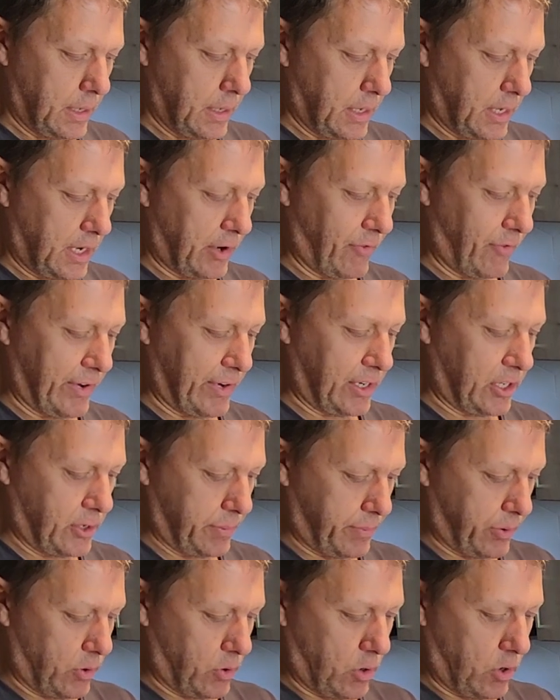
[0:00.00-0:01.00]
And ready to
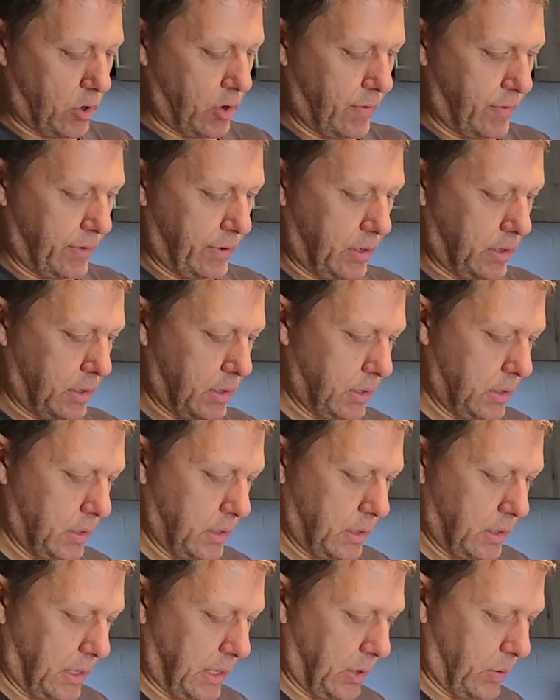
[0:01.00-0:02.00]
pour over
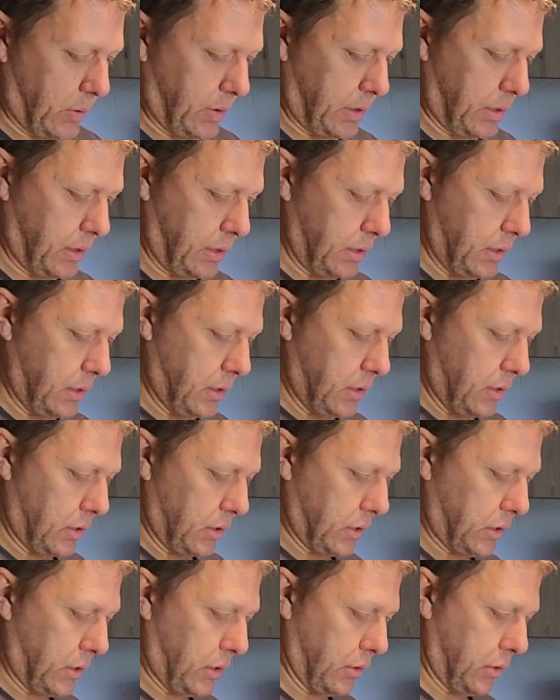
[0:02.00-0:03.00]
our
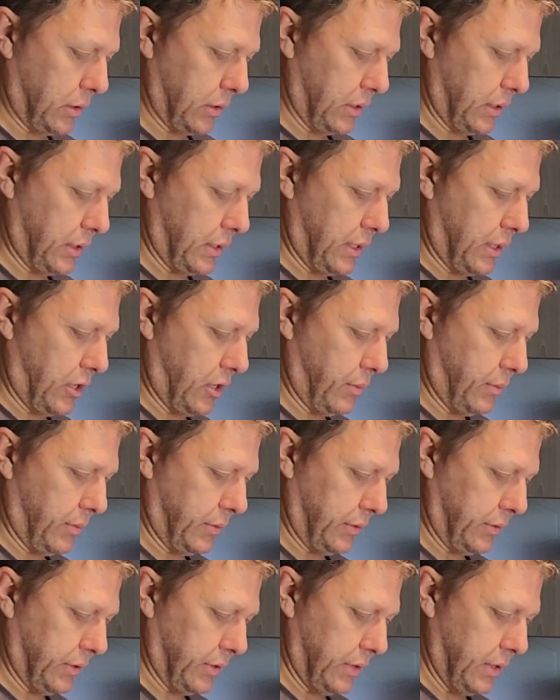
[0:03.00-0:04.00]
coconut and almond.